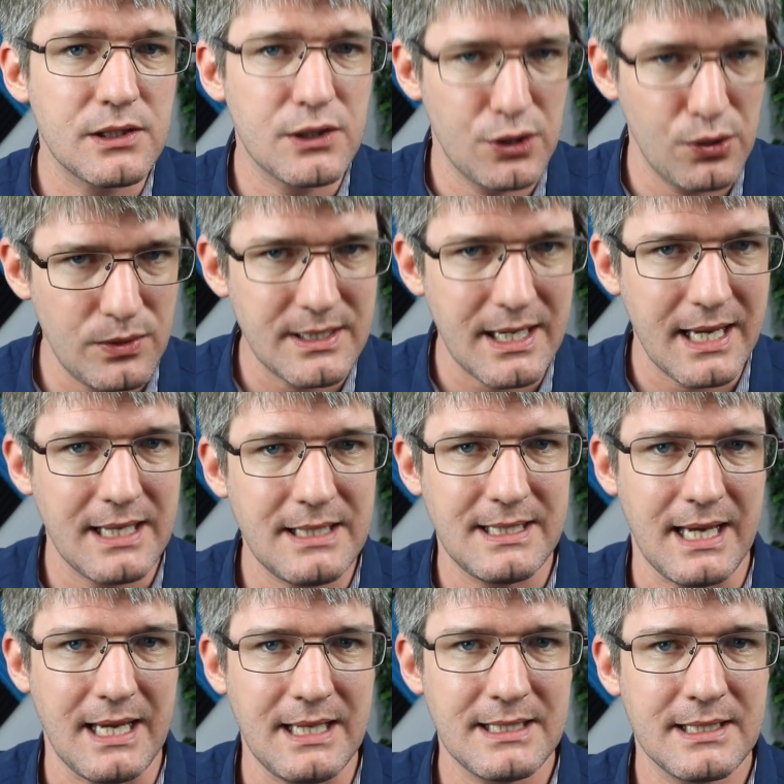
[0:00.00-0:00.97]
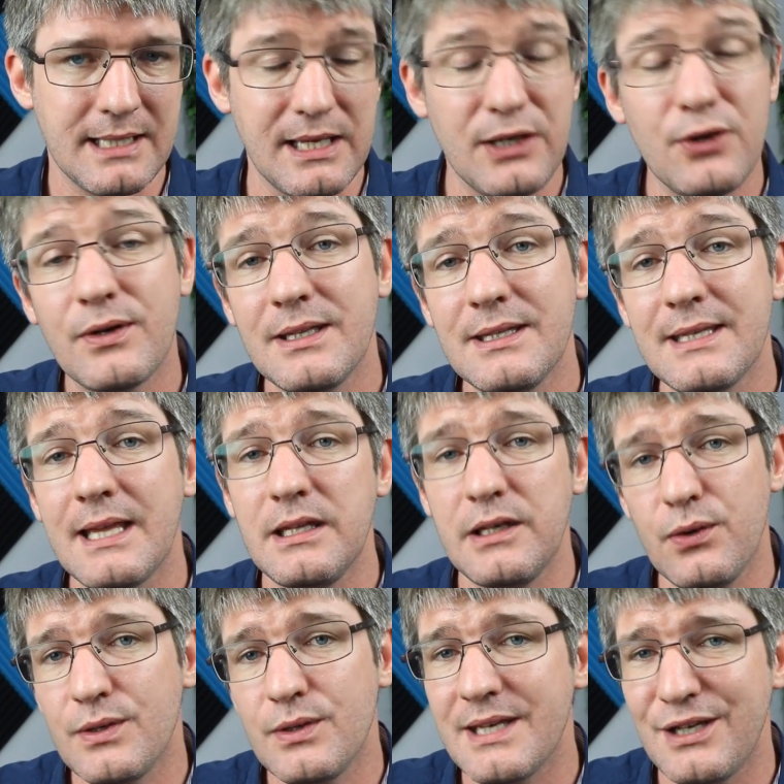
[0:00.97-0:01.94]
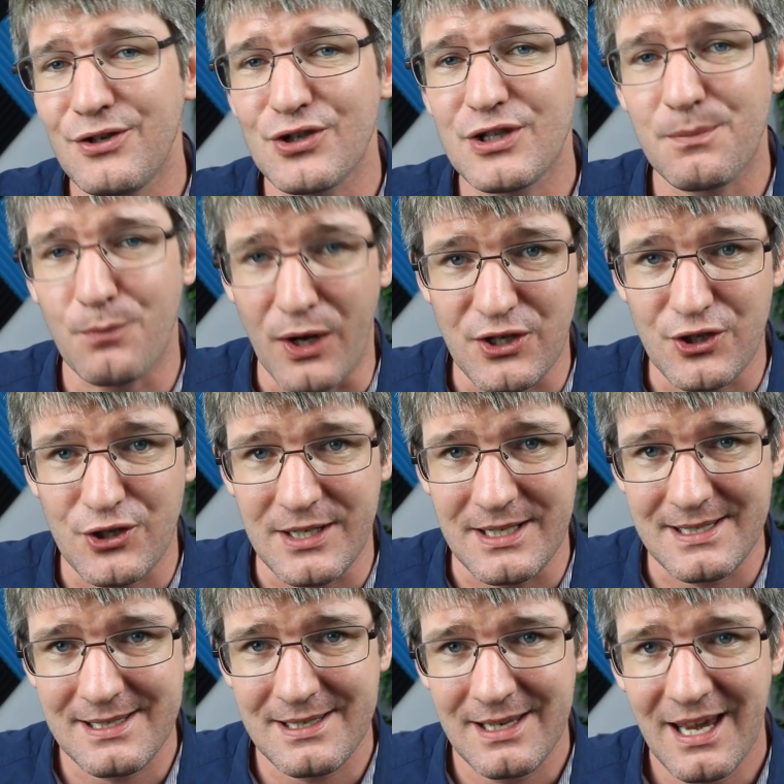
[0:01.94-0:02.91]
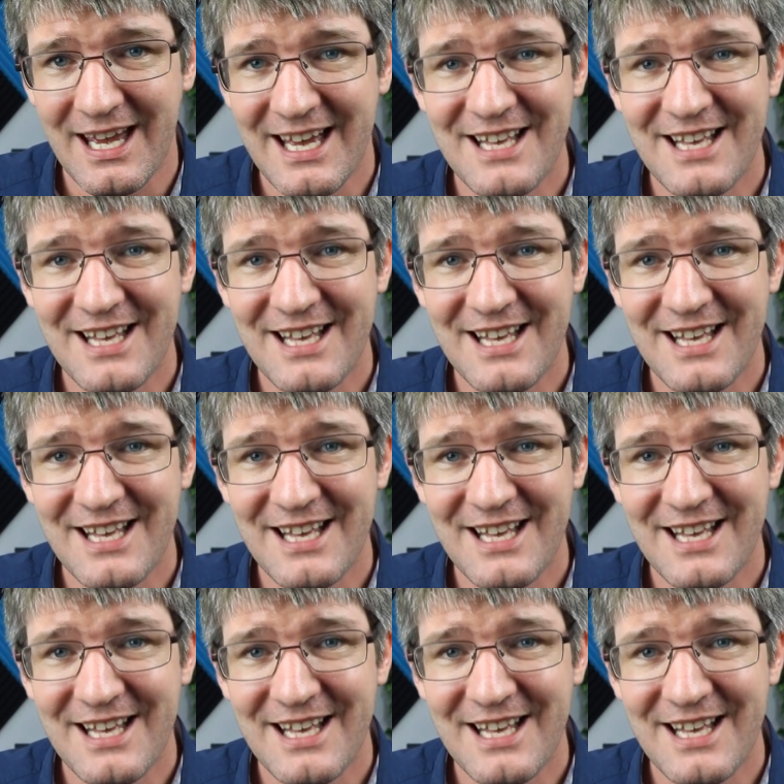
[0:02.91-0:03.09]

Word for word: today date that you can then use in your spreadsheets.